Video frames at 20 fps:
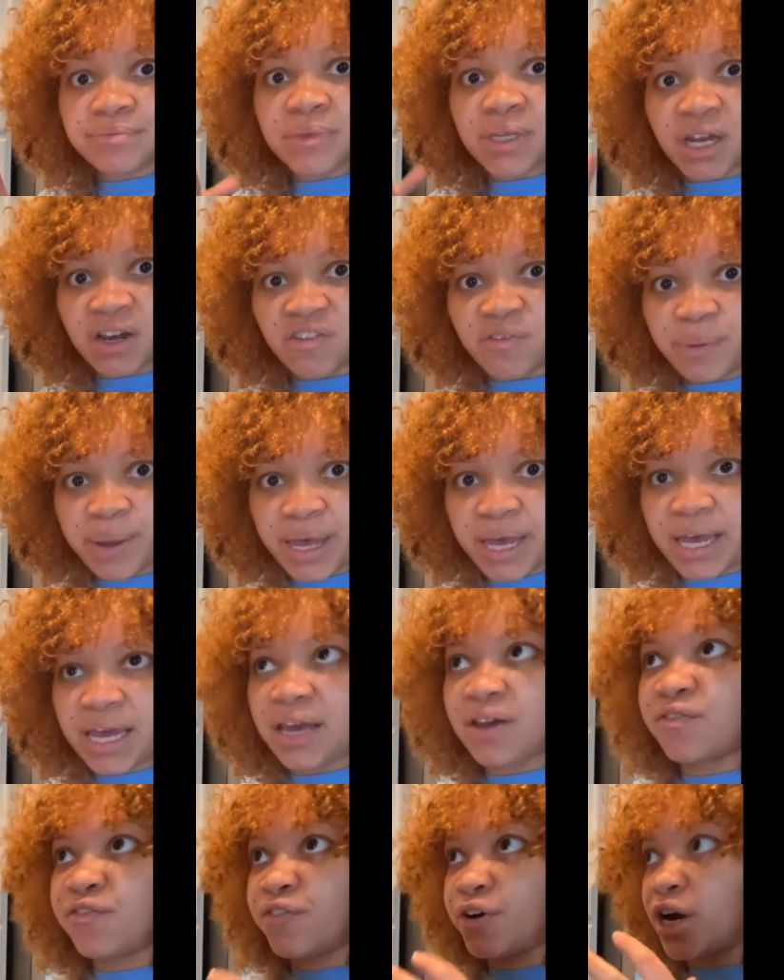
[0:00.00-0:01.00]
of
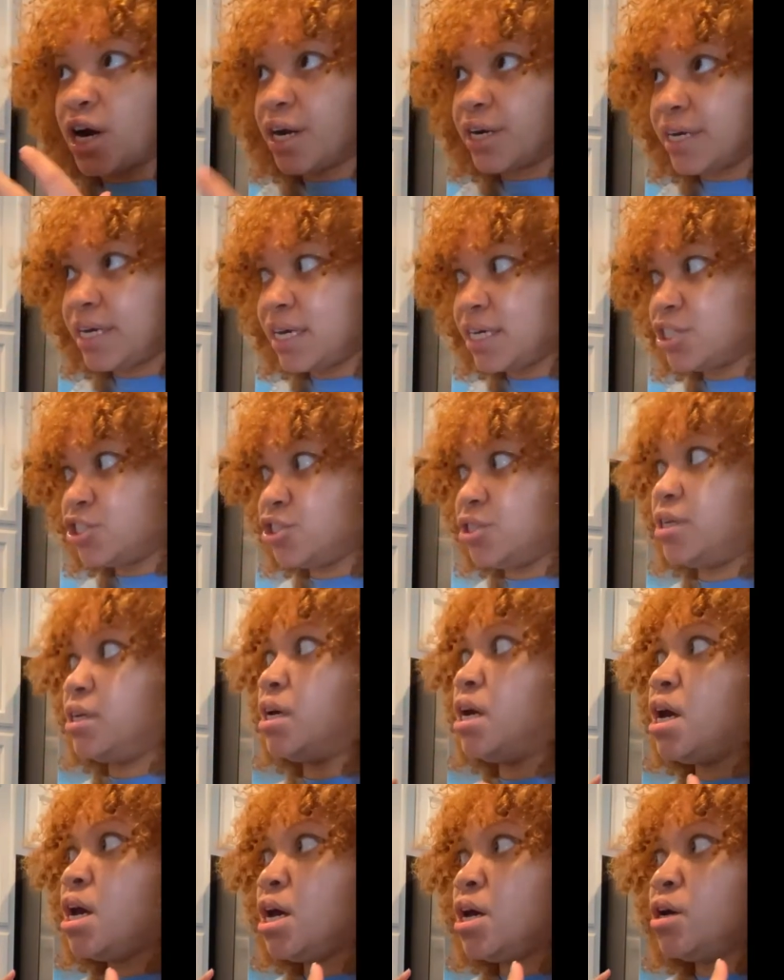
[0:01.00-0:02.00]
paint for our kitchen
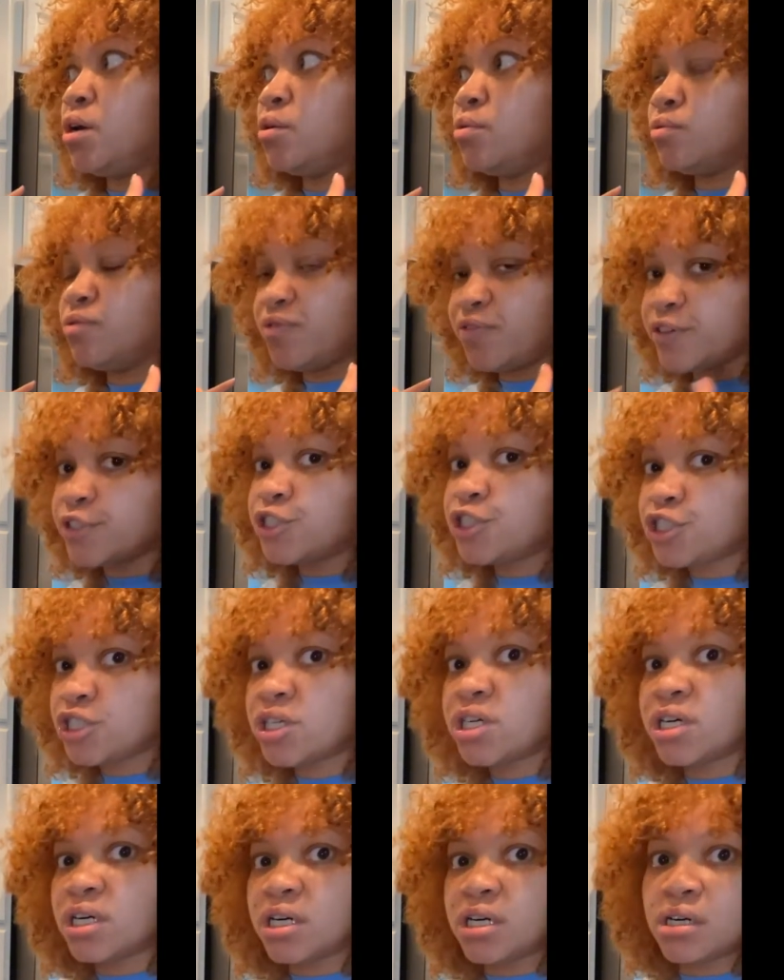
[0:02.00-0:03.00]
for
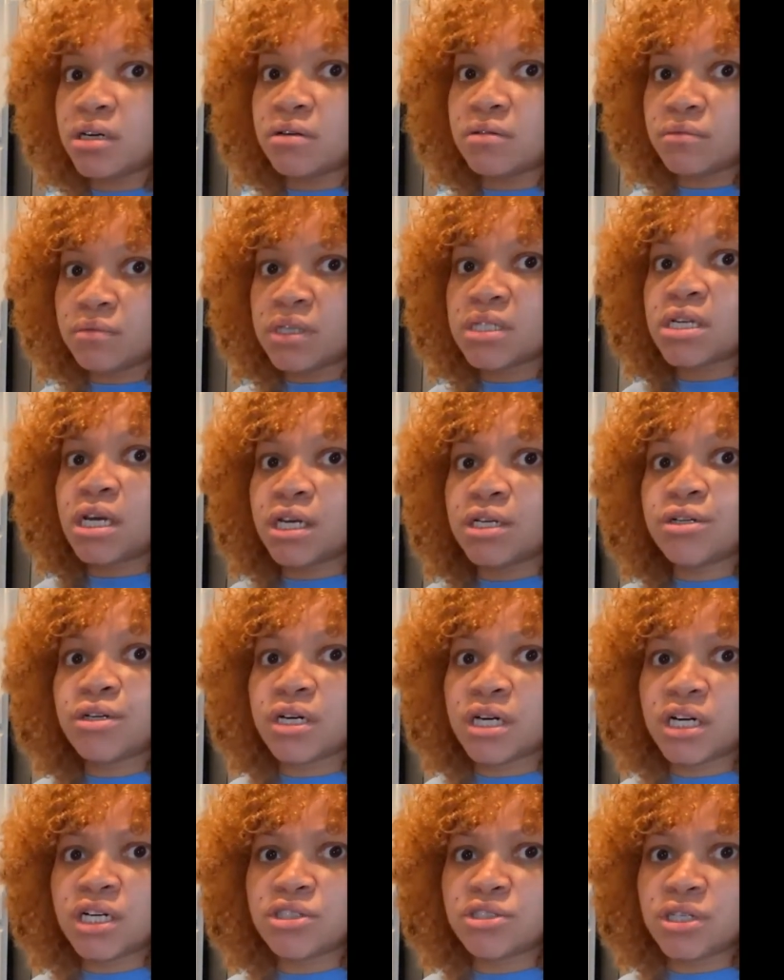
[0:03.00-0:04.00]
sure was under
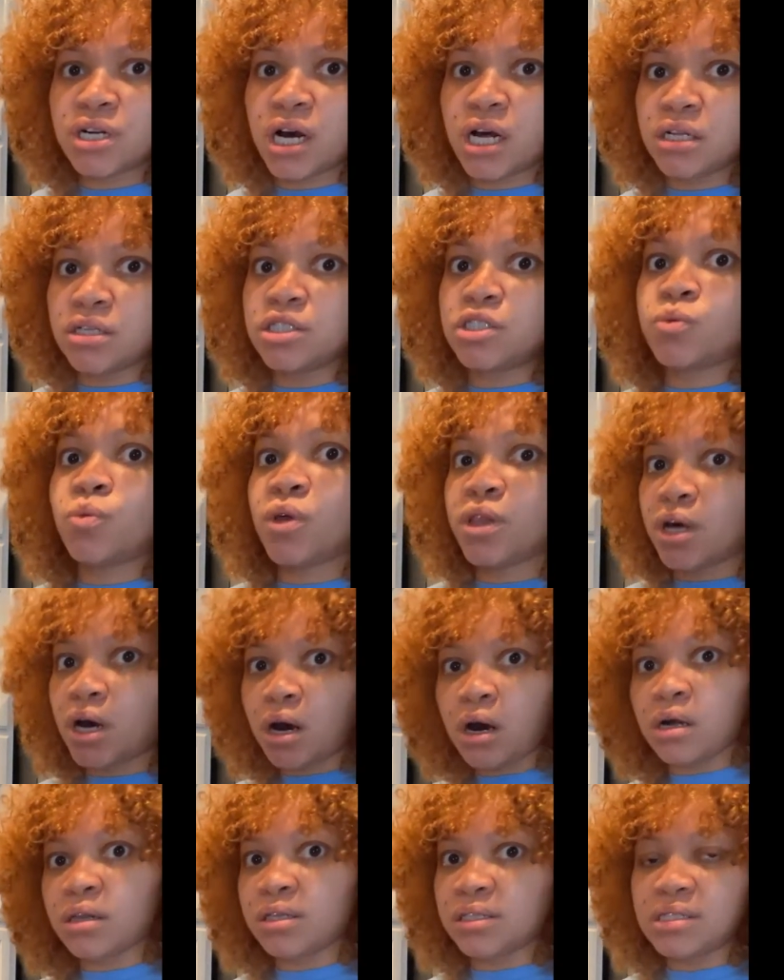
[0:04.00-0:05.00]
$100 with
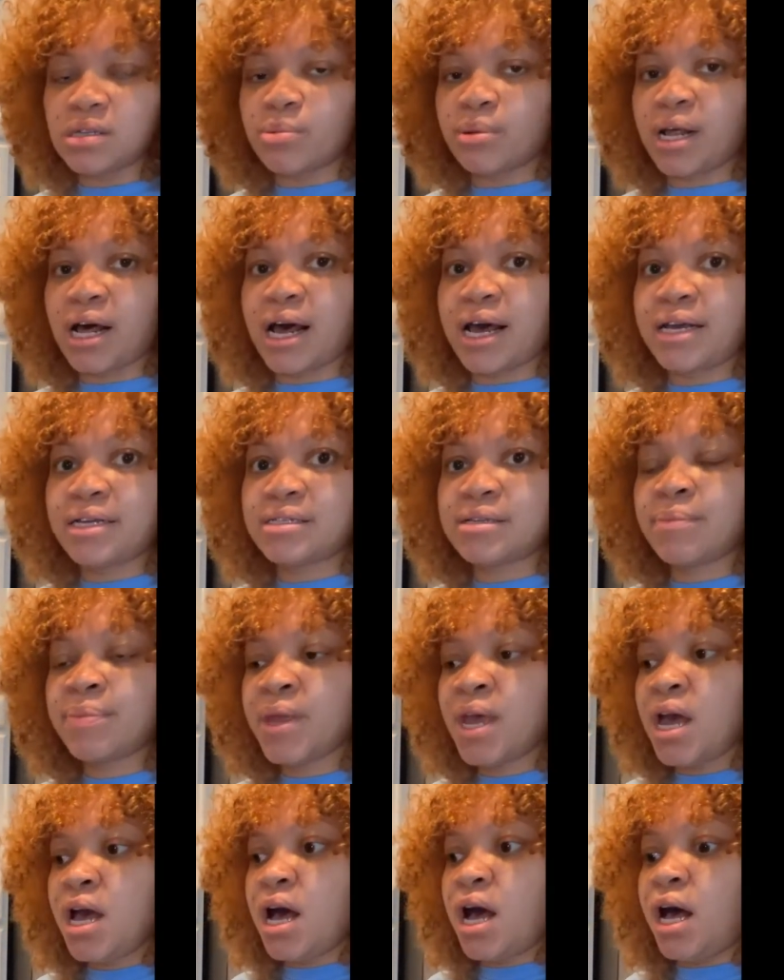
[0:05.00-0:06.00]
all the supplies.
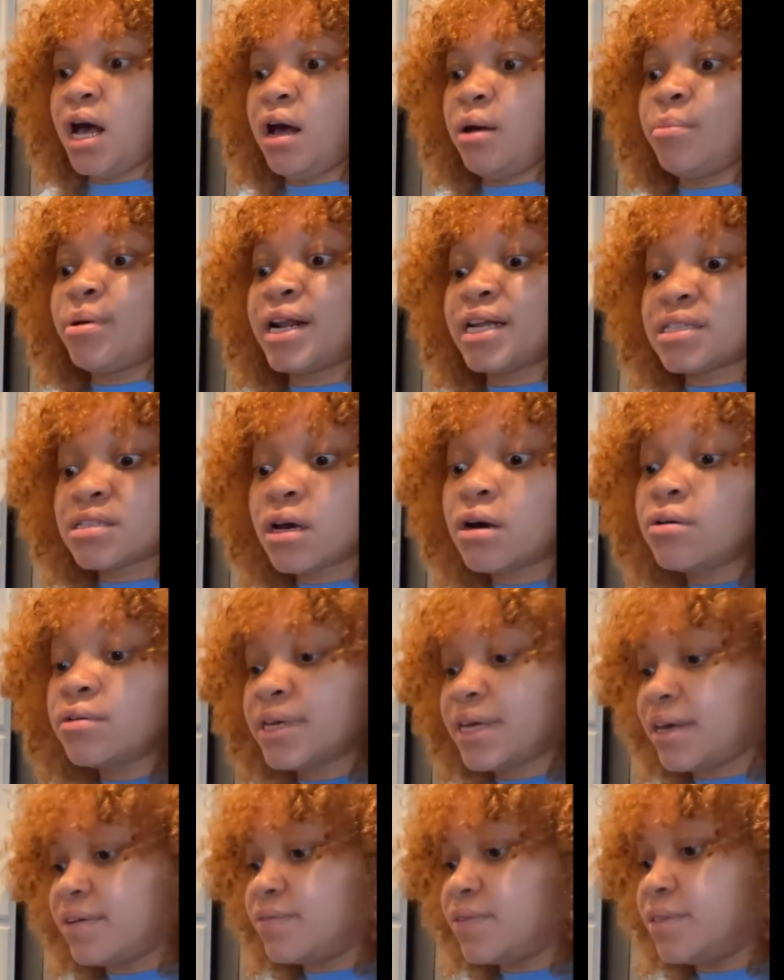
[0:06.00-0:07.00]
But I told
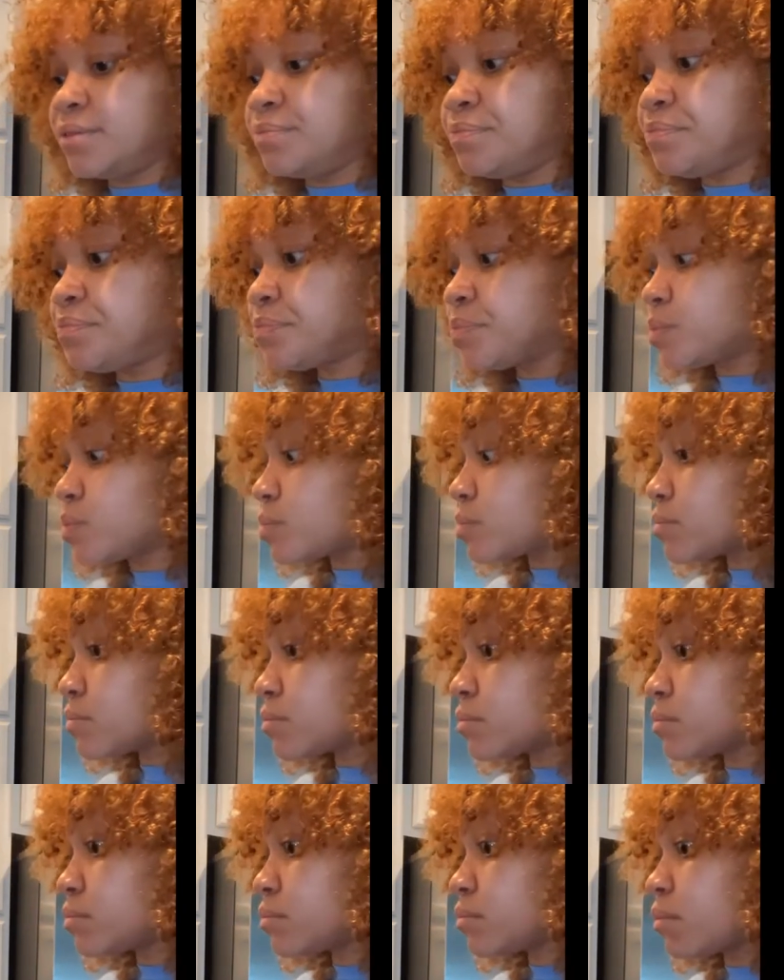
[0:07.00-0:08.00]
Kevin
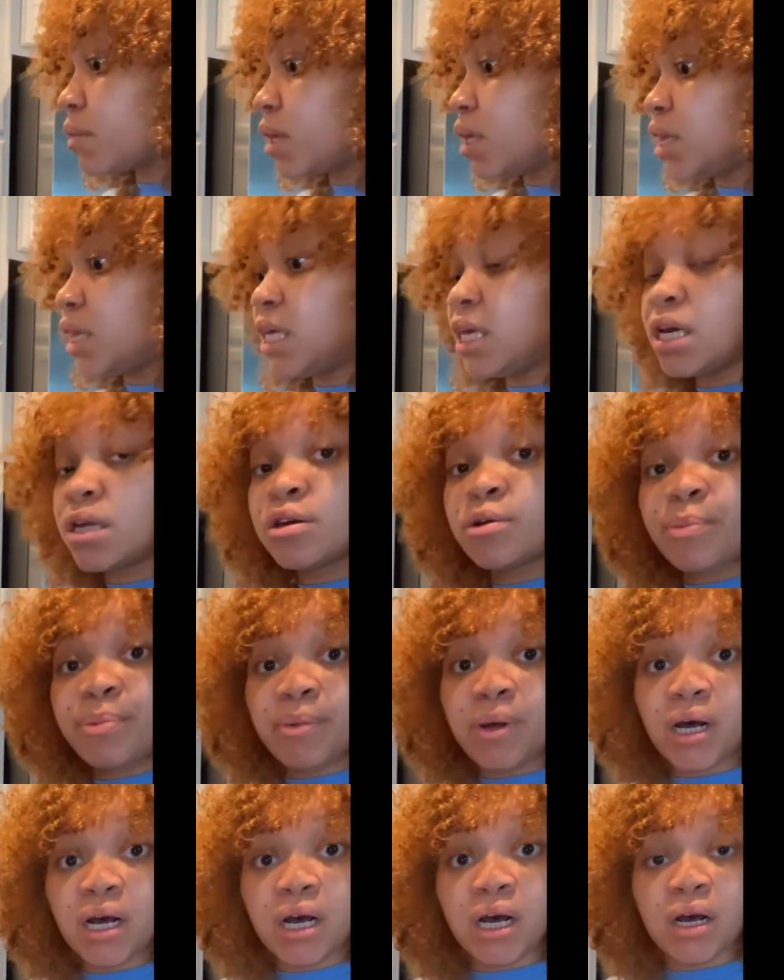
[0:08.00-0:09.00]
the
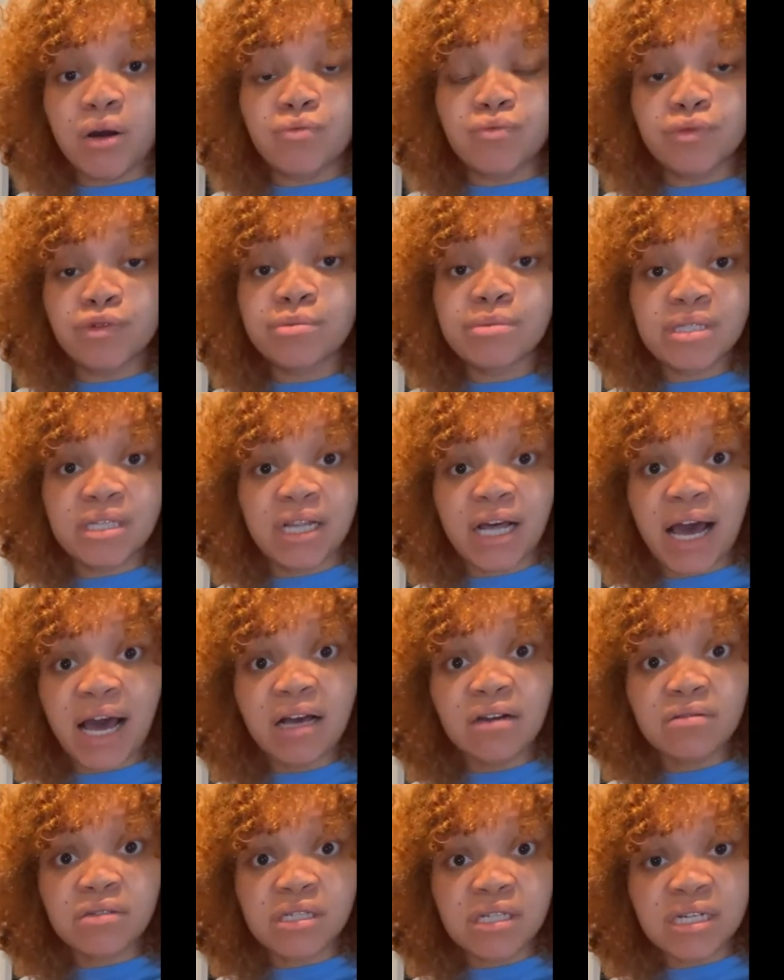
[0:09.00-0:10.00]
other rooms in the
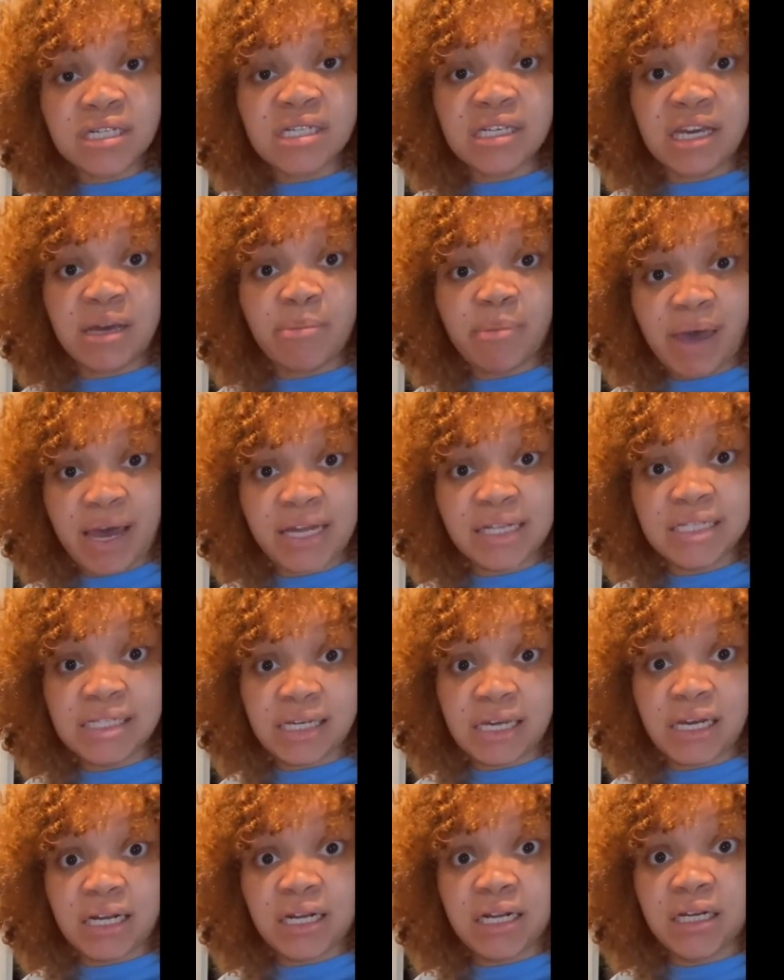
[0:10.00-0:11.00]
house need to get
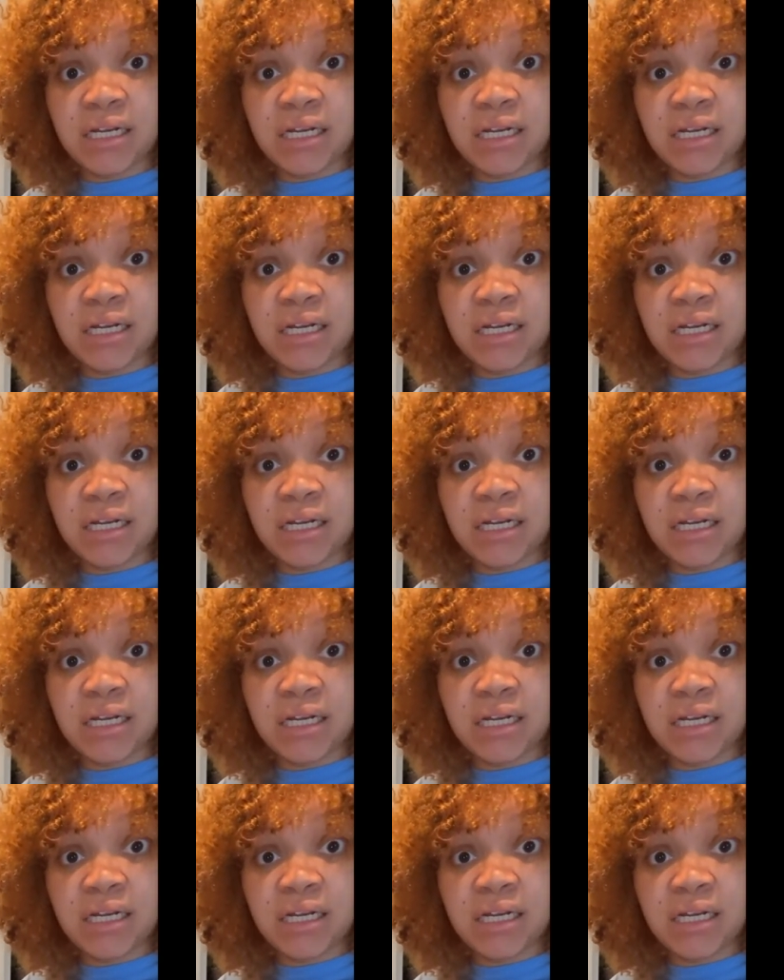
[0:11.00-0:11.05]
painted.